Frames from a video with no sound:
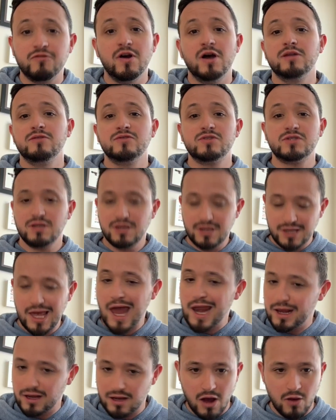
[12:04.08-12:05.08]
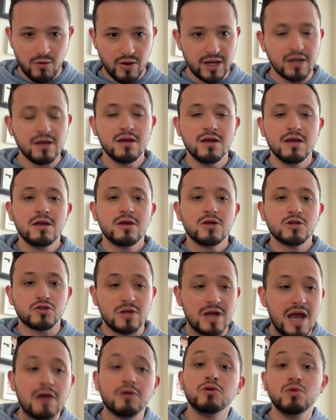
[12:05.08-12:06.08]
funds, get it going. So
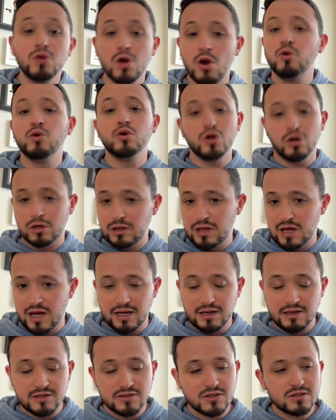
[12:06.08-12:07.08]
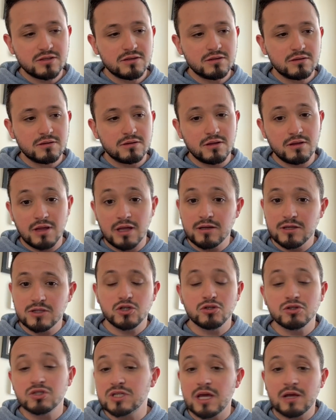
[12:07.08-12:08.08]
now you know who your client is. Then it's
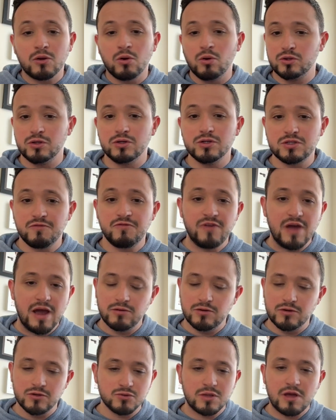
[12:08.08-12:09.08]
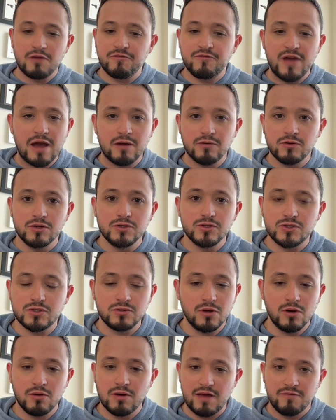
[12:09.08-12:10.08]
your stakeholders, the founders. Without founders,
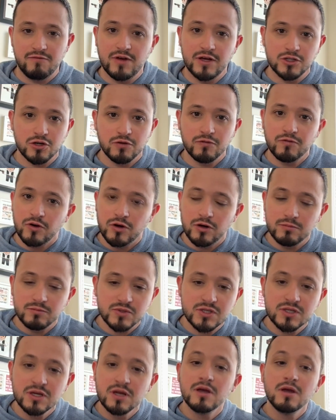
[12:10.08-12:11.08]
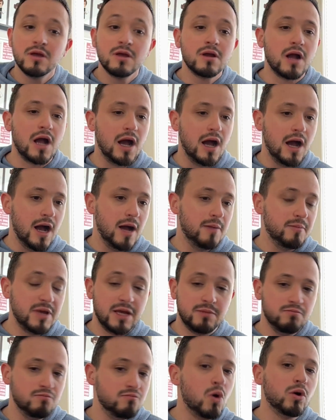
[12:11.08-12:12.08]
you don't have venture firms.
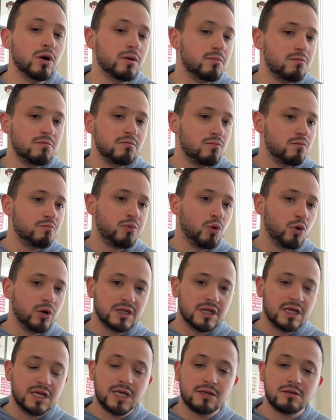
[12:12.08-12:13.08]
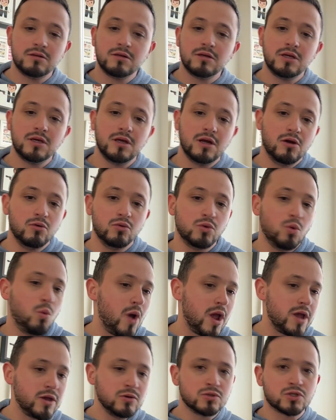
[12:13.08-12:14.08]
And more importantly, the
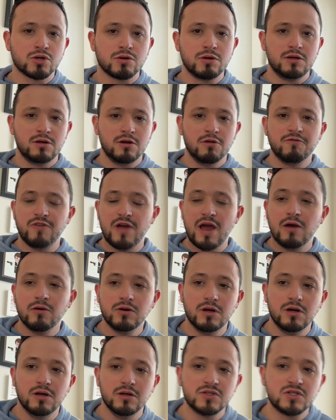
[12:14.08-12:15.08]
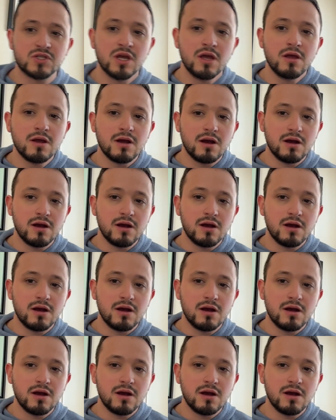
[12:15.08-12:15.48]
way you treat your founders